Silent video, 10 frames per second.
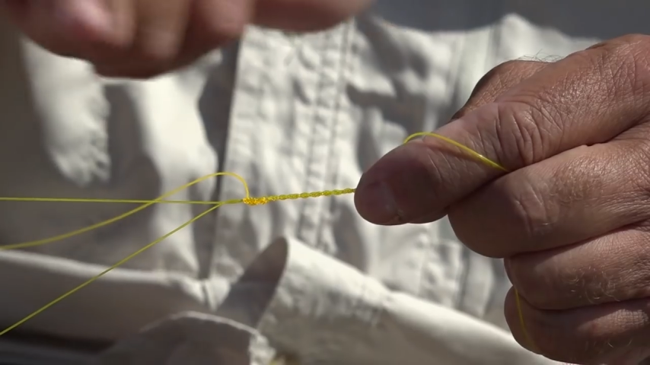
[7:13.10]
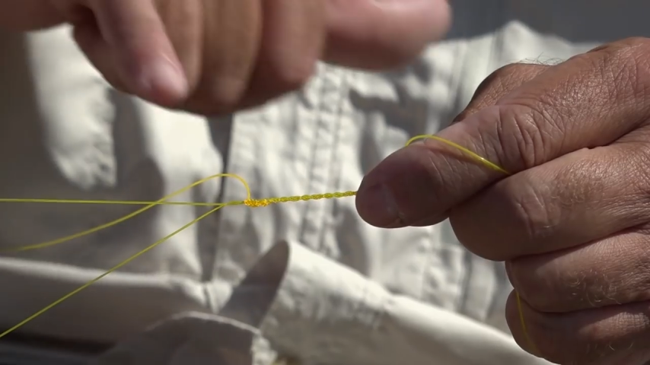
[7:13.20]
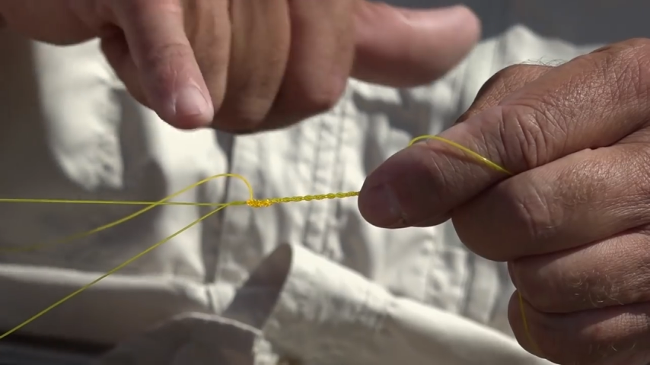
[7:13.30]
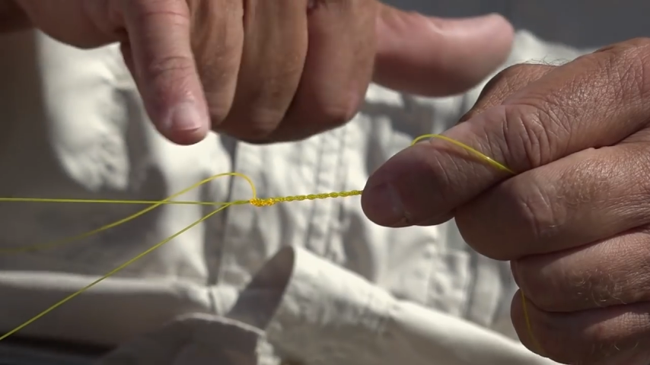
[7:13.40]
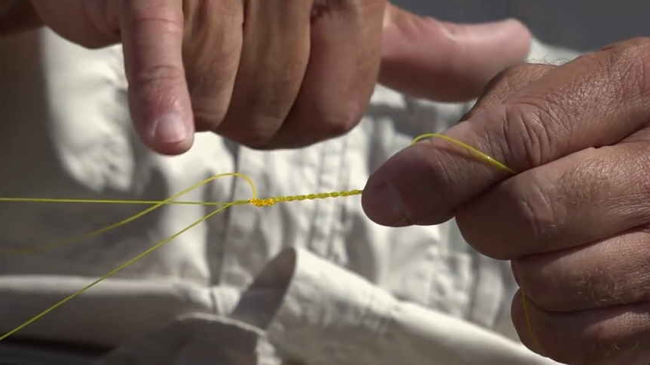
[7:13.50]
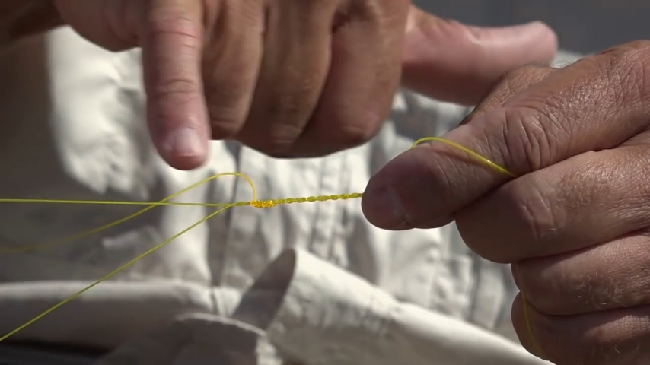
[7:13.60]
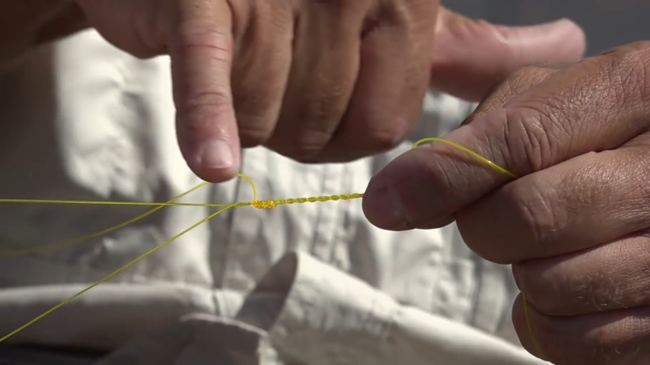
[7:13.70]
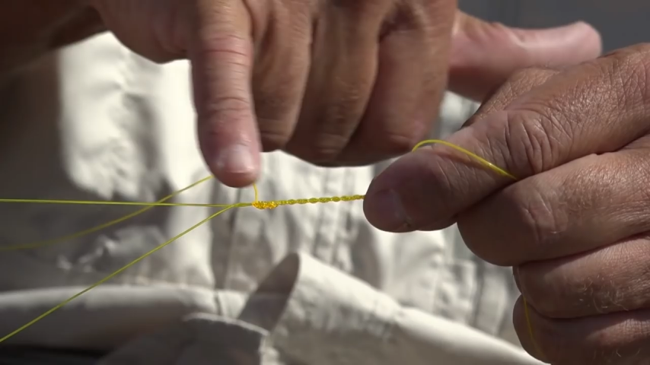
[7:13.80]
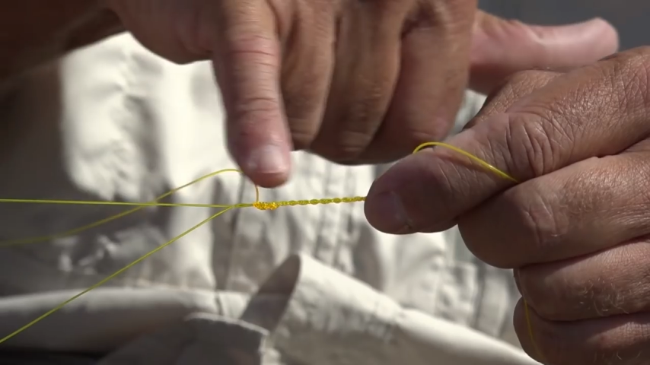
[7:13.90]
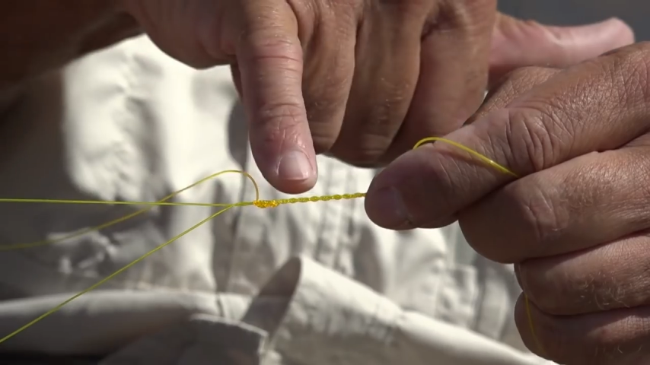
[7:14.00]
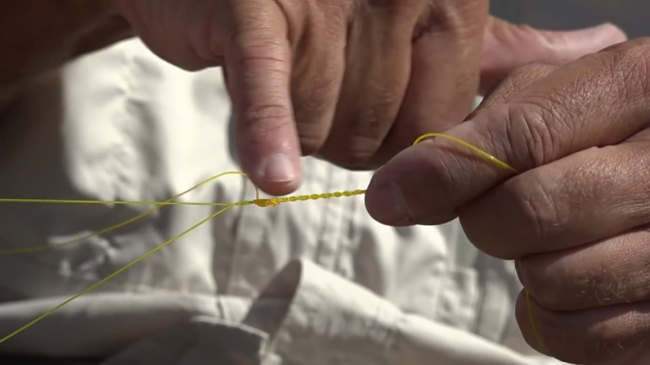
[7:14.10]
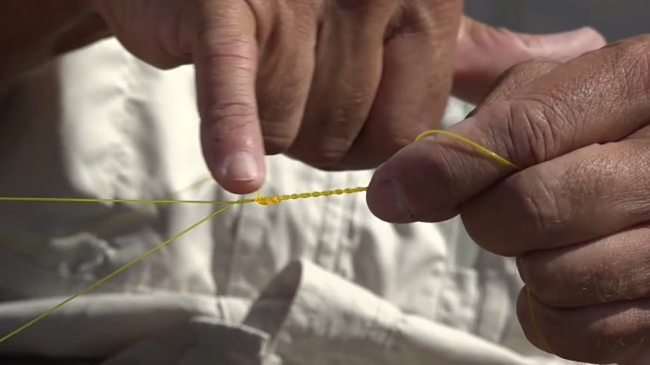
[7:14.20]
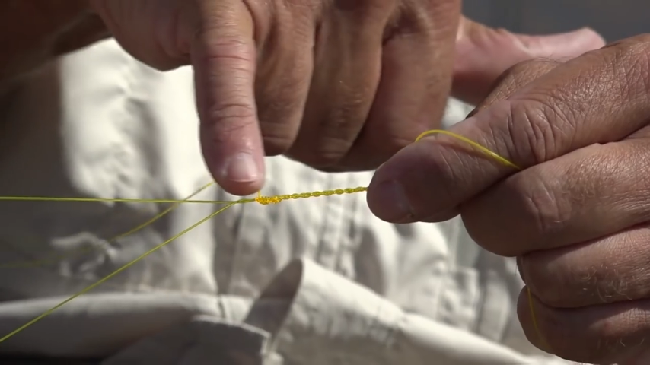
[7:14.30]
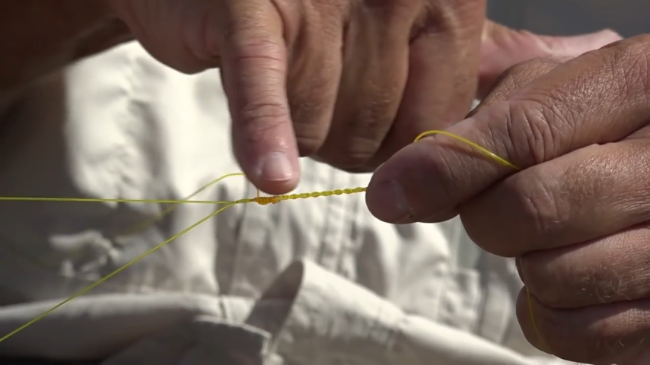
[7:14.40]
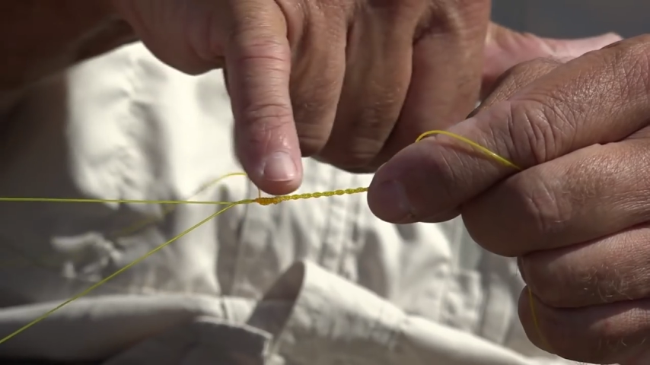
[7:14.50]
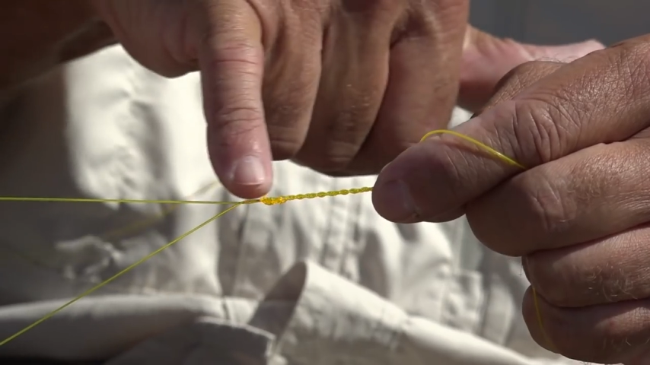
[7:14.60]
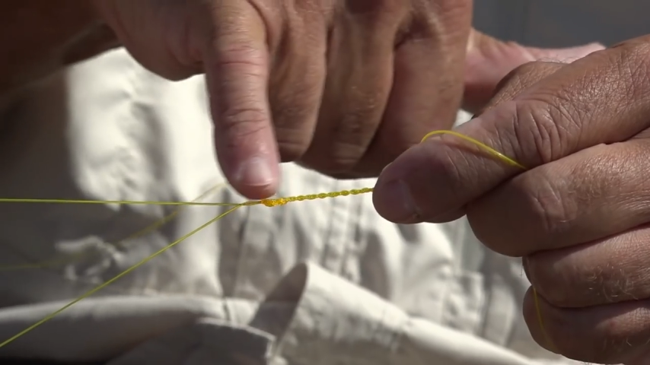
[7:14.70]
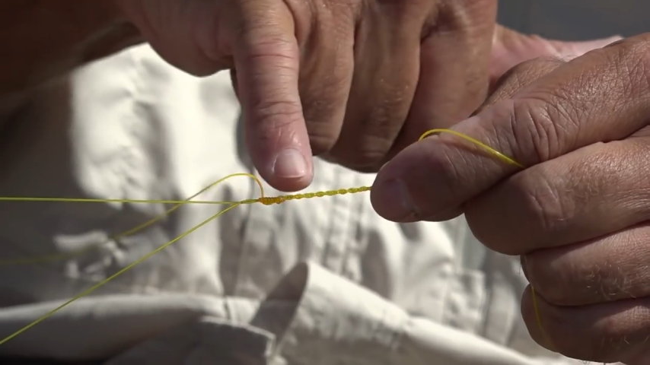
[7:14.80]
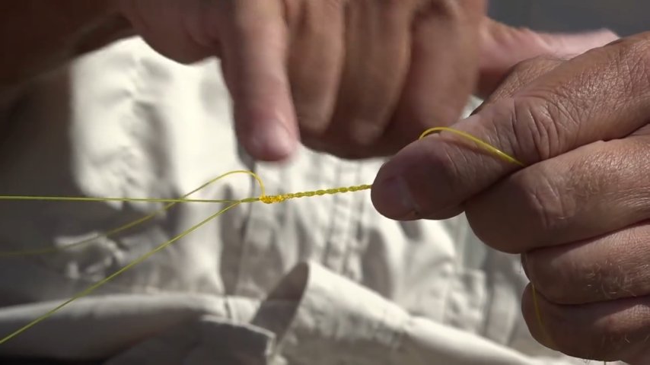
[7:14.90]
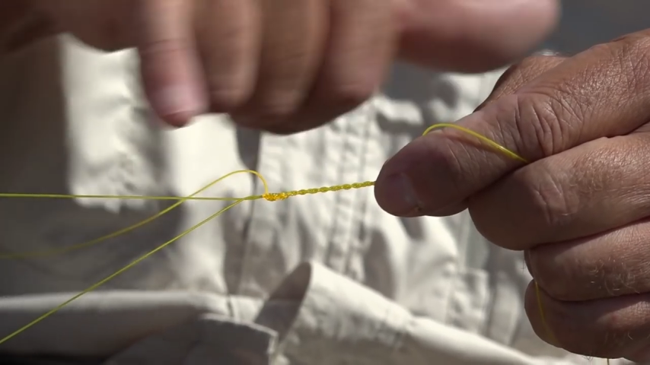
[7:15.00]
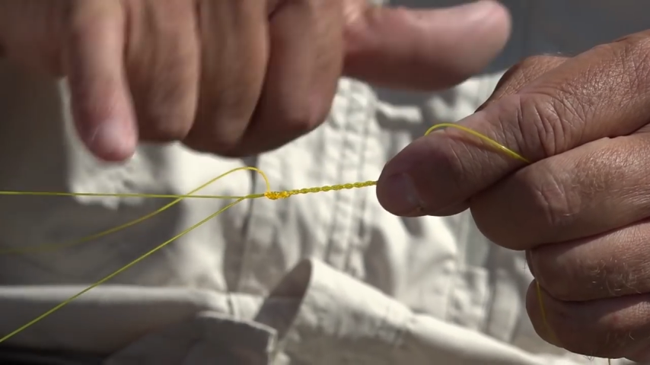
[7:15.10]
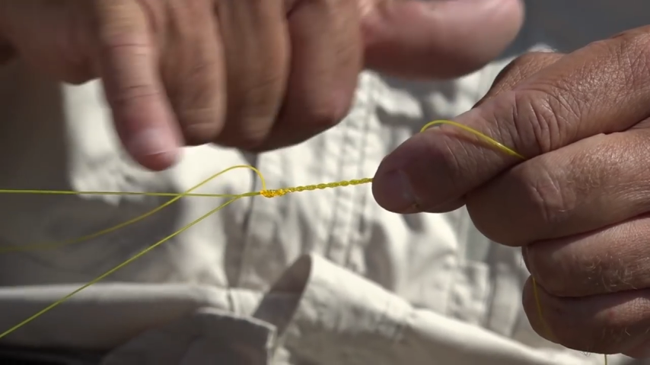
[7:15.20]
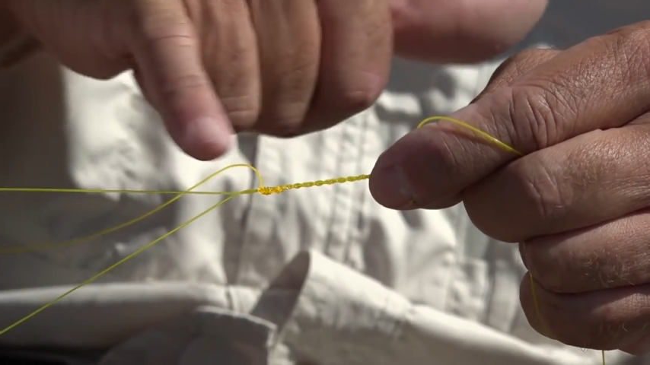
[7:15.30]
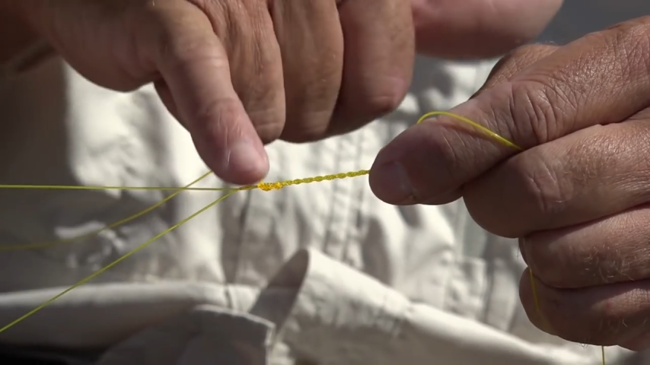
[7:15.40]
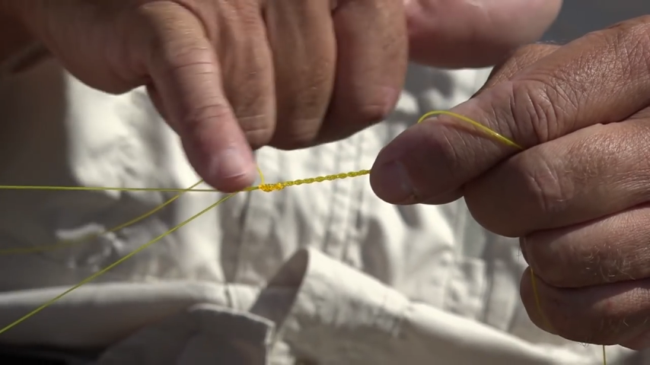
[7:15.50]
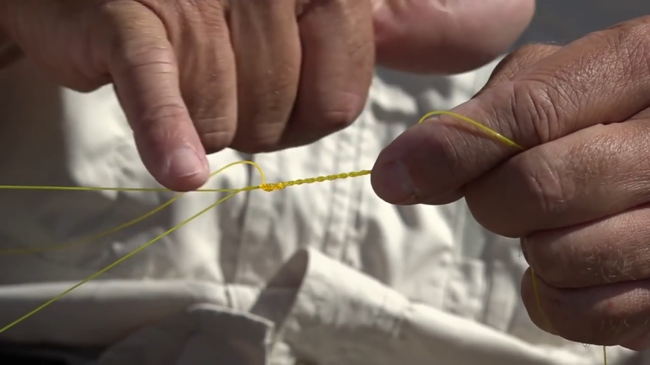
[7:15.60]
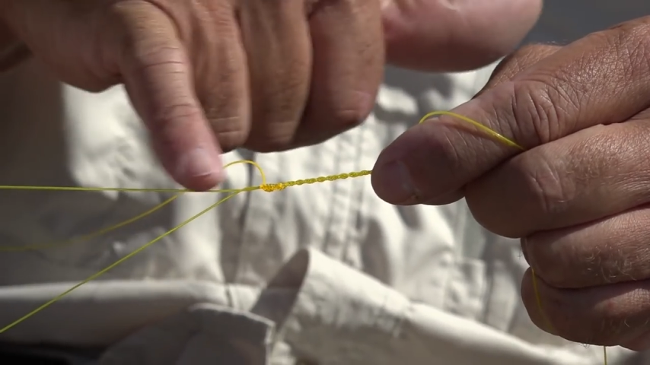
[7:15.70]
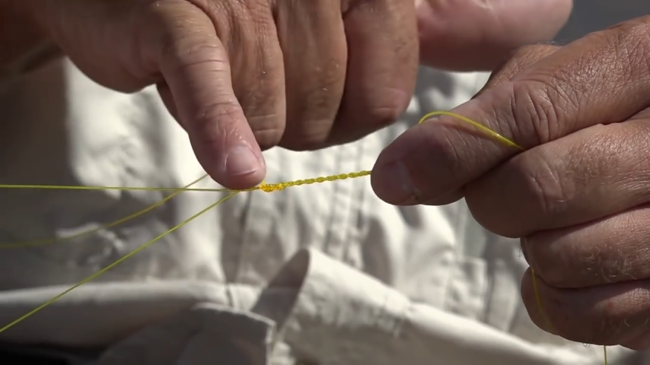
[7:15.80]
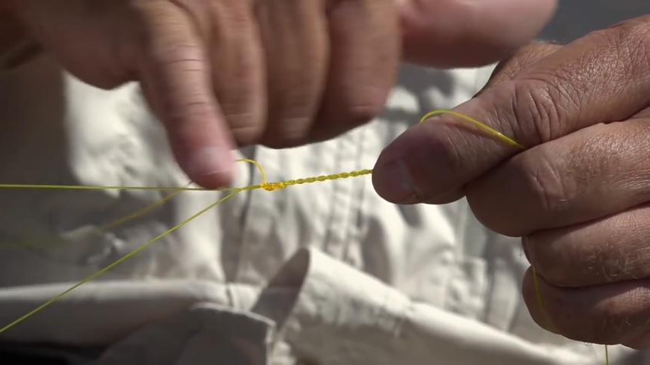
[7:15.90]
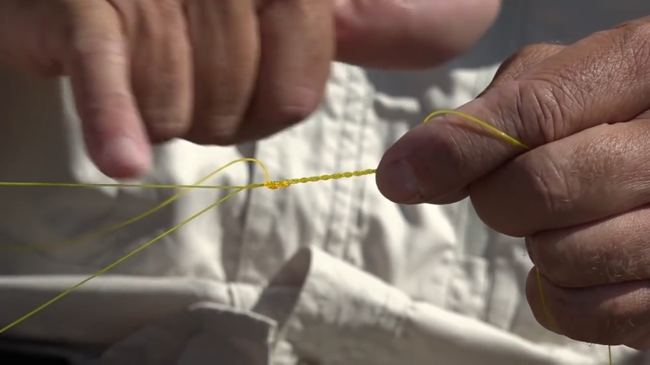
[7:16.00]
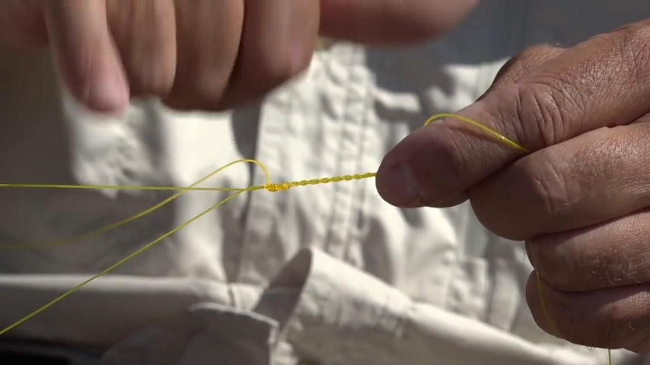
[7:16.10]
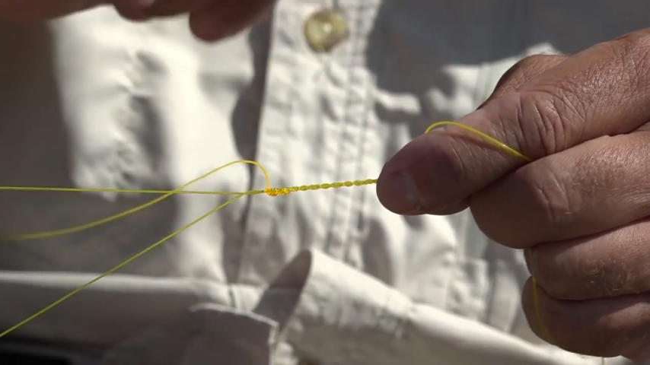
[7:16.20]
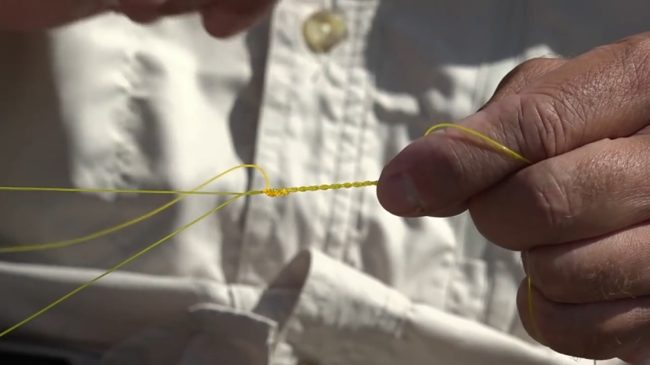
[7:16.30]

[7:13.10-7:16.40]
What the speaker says: Nobody's mouth can be seen.